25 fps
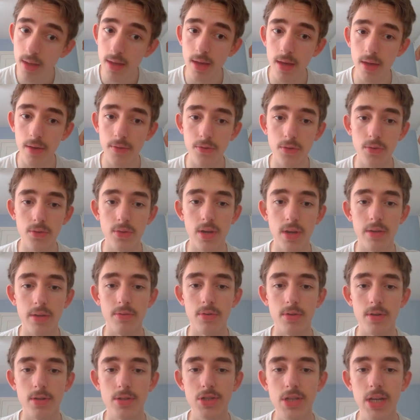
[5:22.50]
If you
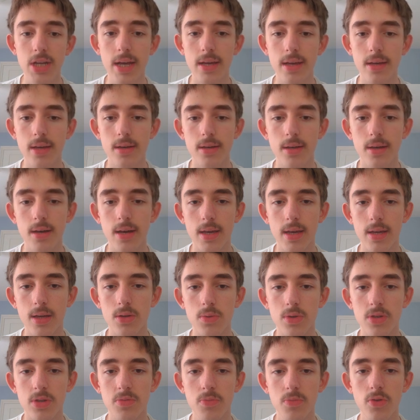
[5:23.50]
deliver a check, I can
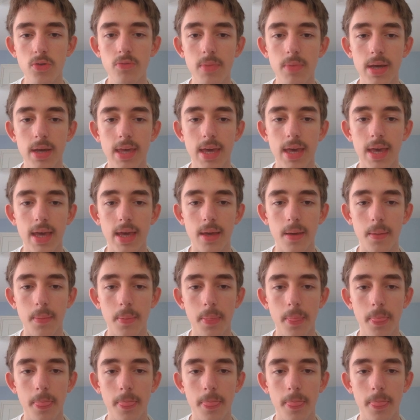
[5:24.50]
always move my king.